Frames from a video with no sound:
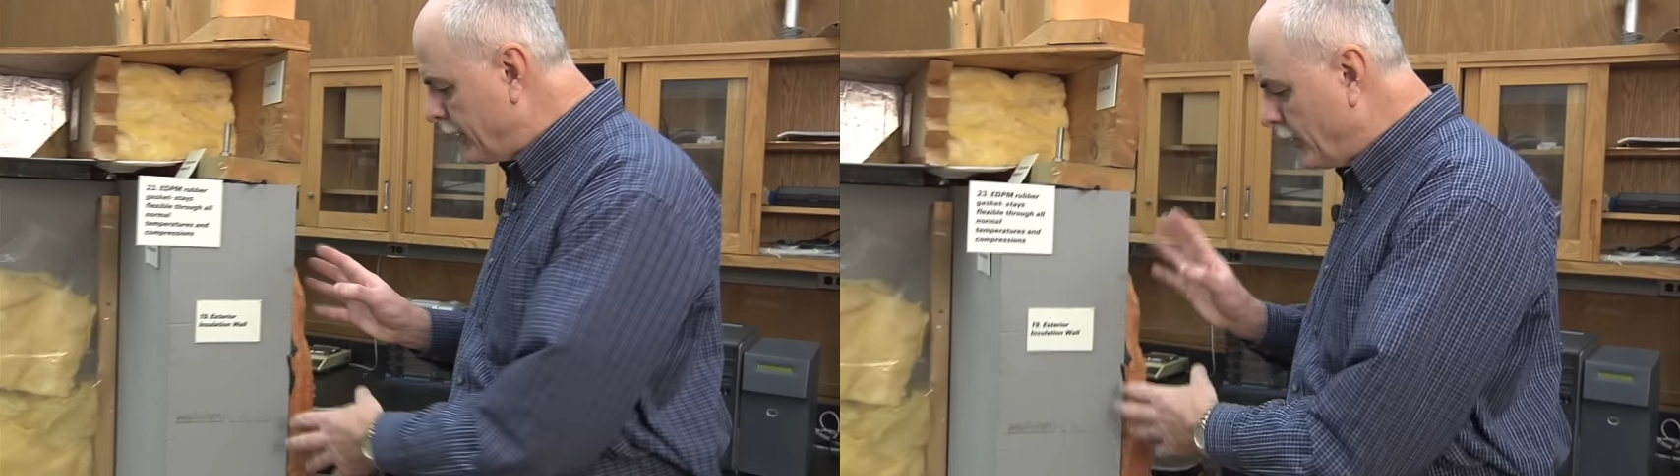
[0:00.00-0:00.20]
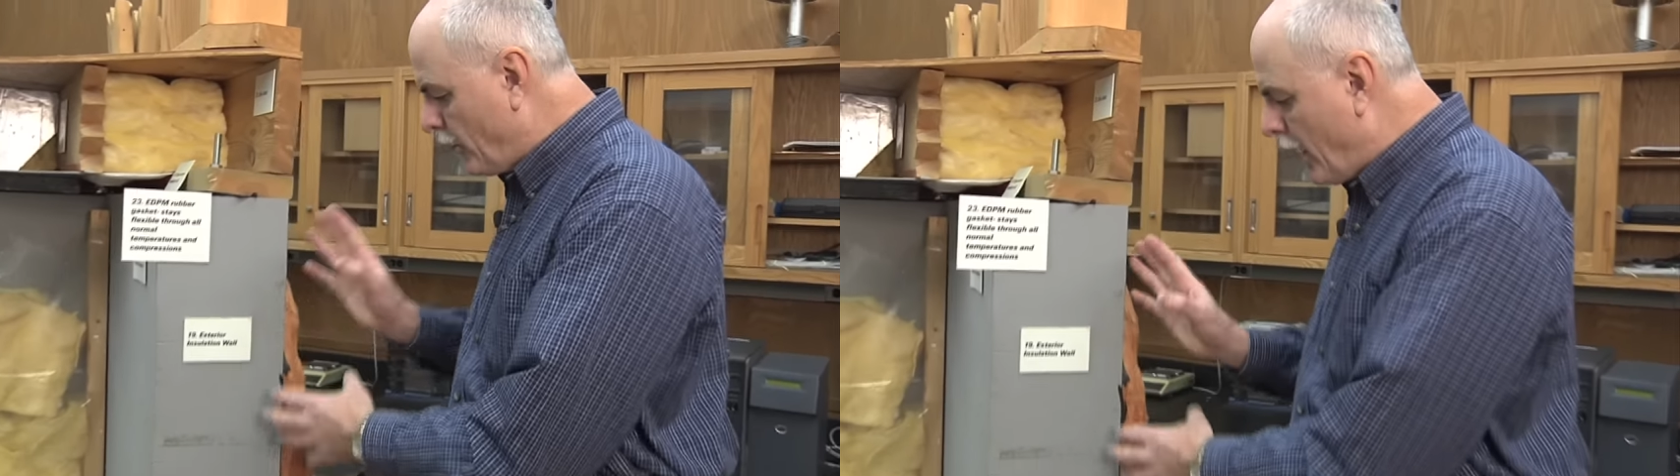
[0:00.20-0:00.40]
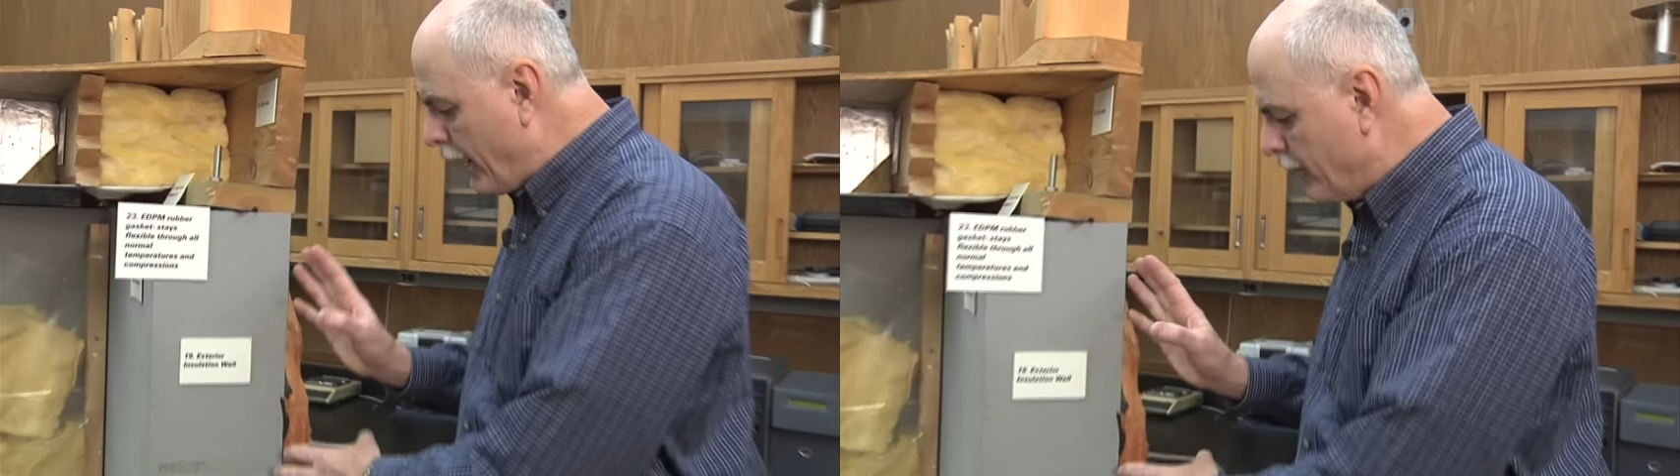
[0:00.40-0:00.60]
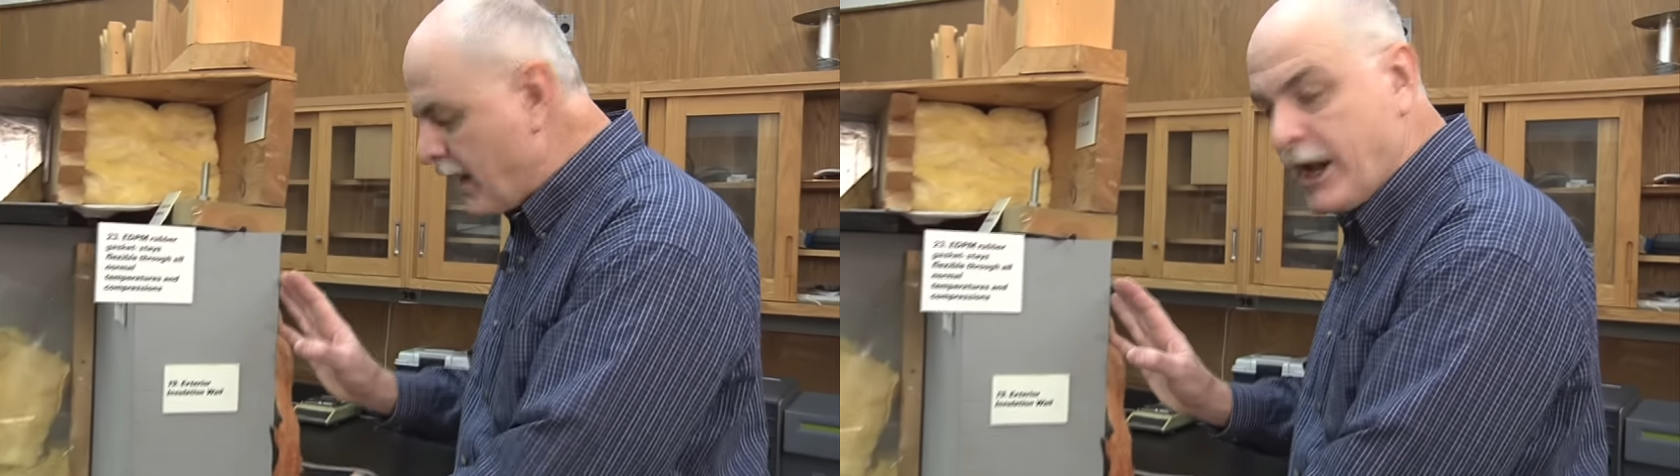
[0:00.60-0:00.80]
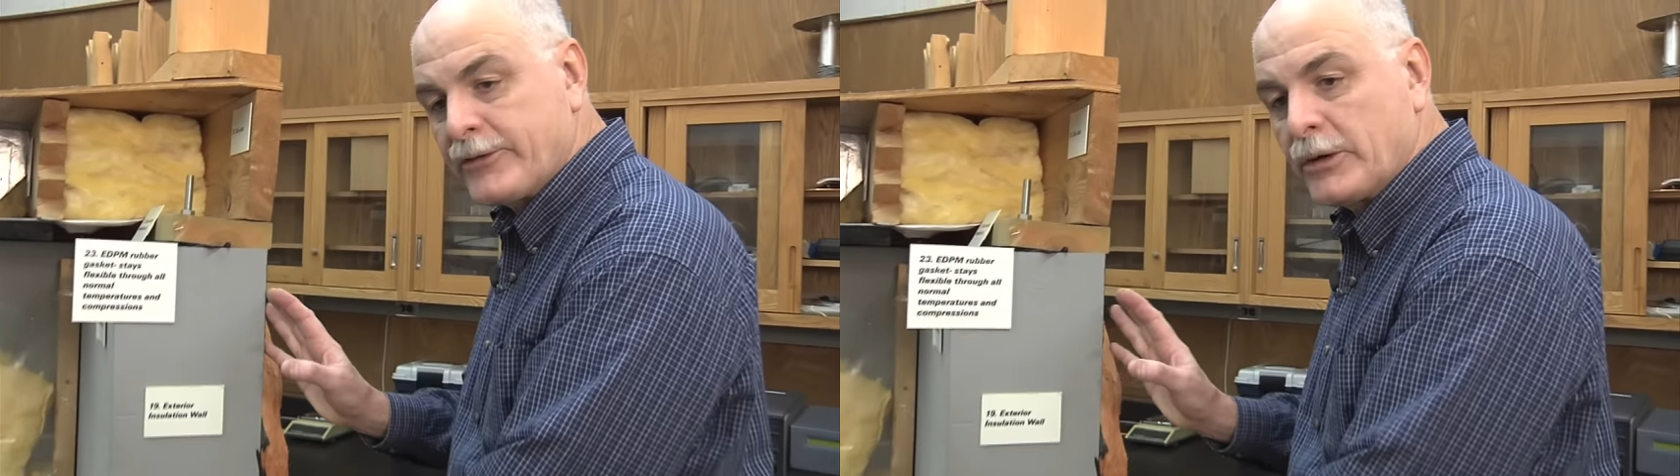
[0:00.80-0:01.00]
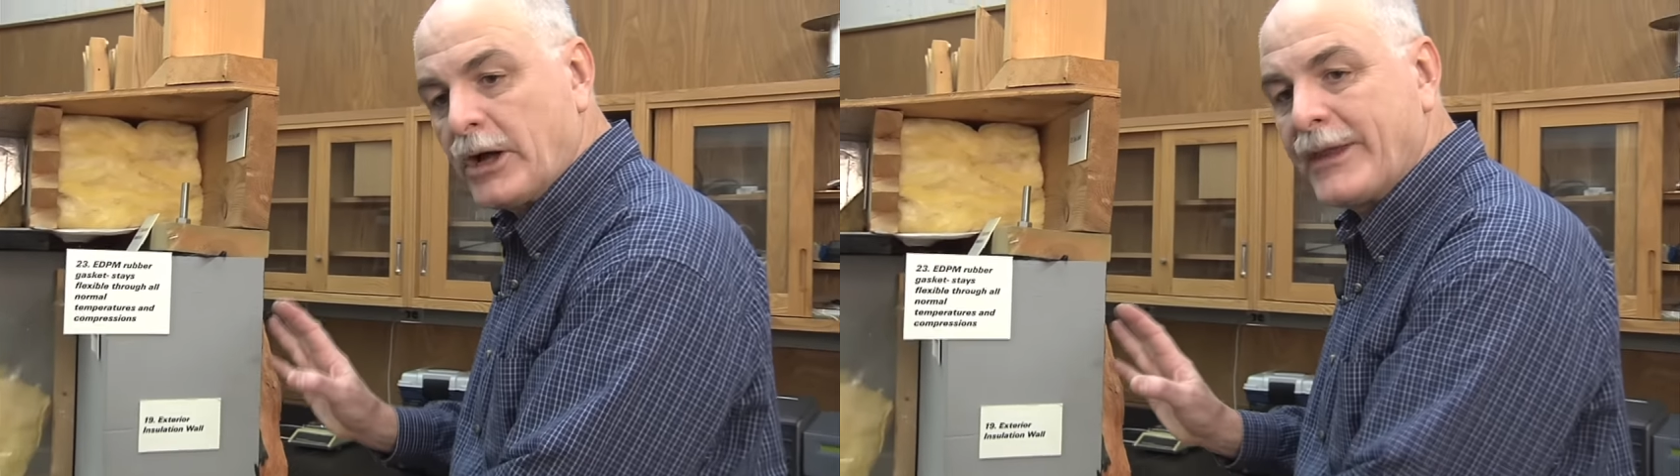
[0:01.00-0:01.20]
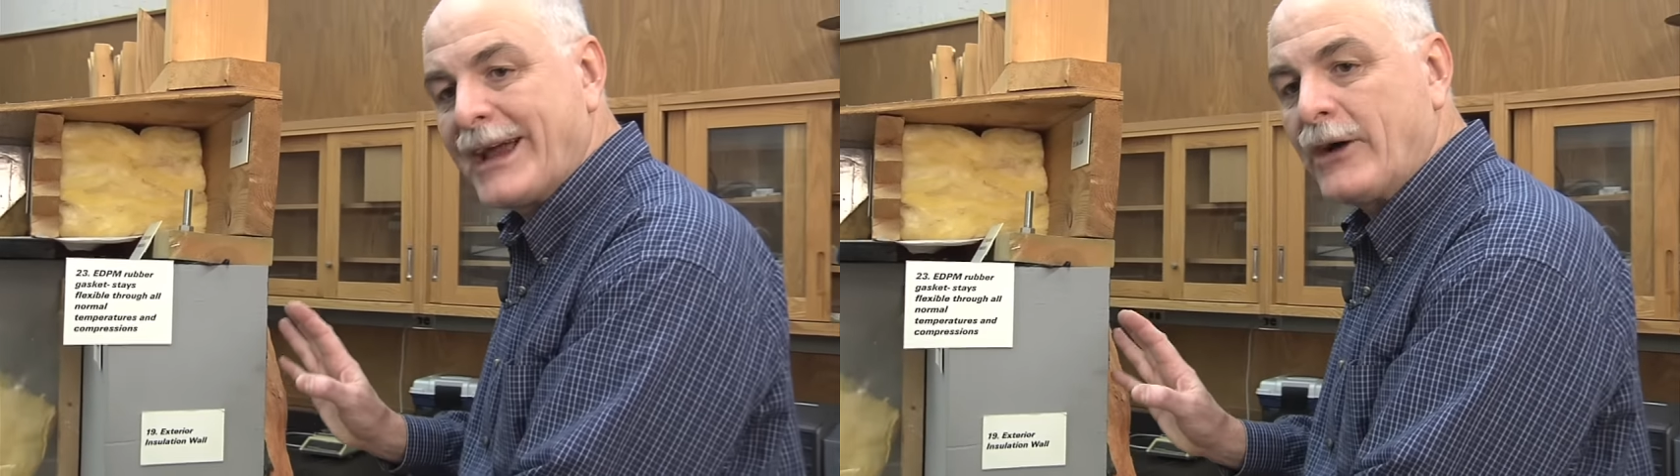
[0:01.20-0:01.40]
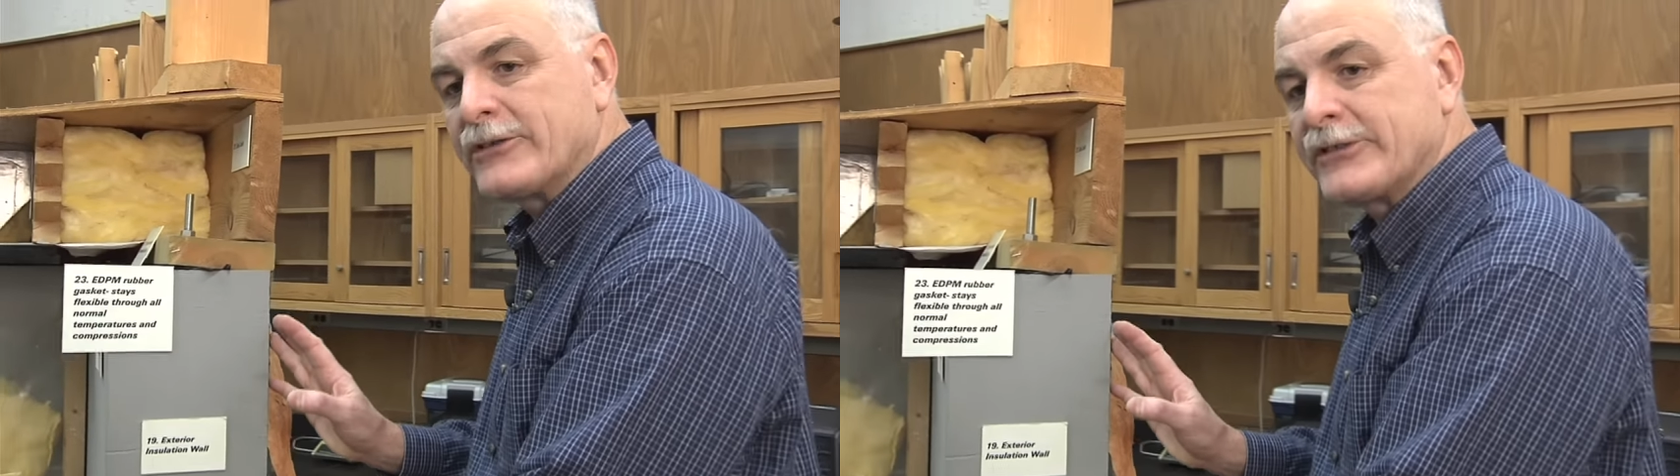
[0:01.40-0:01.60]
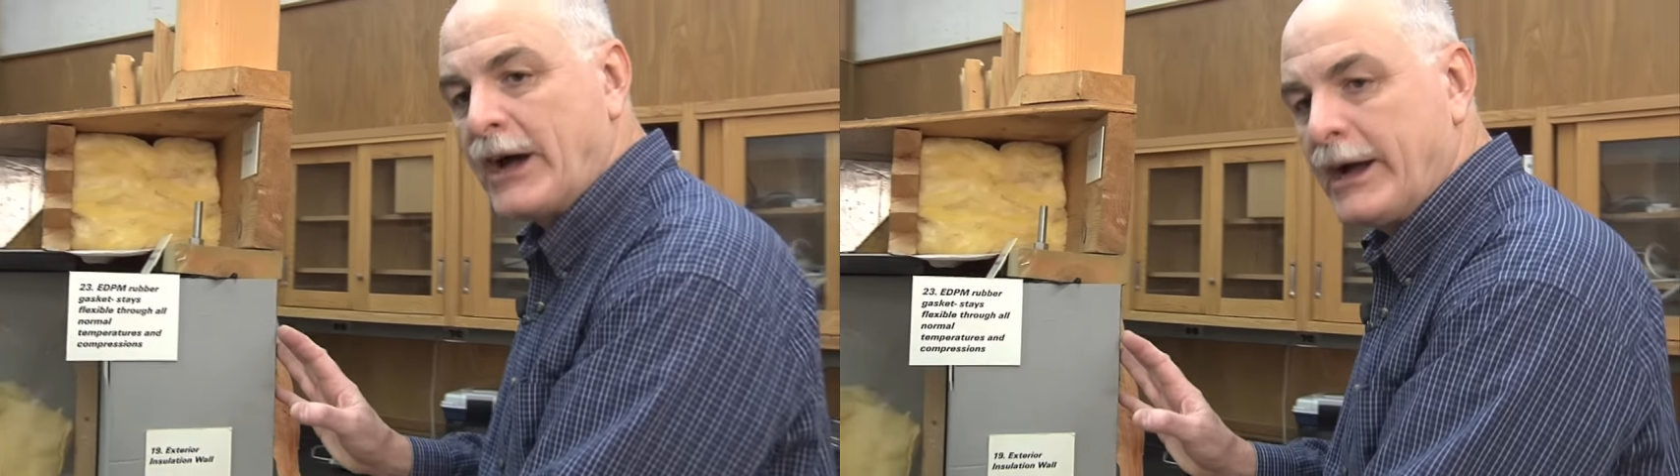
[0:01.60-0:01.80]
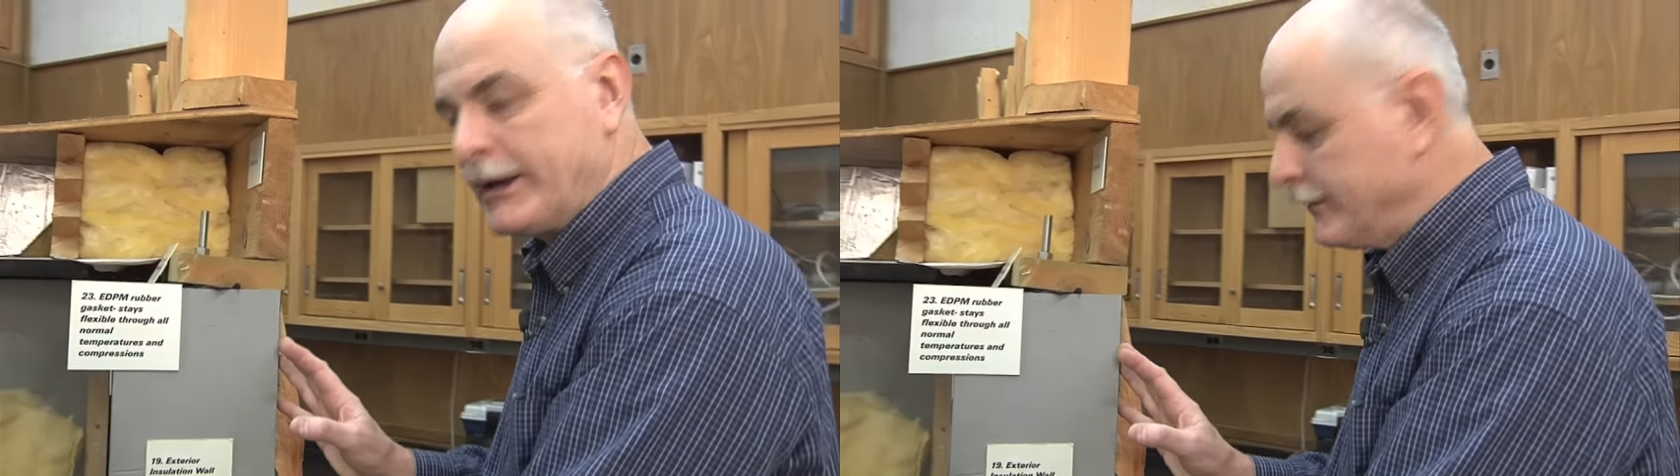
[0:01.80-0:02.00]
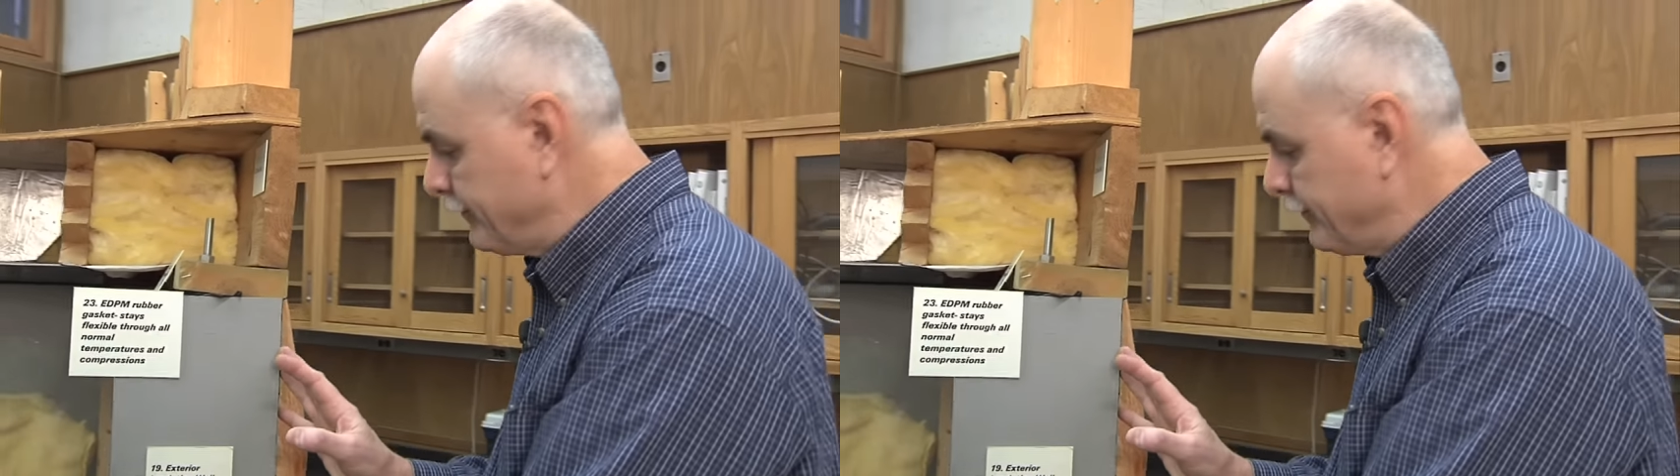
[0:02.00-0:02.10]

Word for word: and the water management on the outside.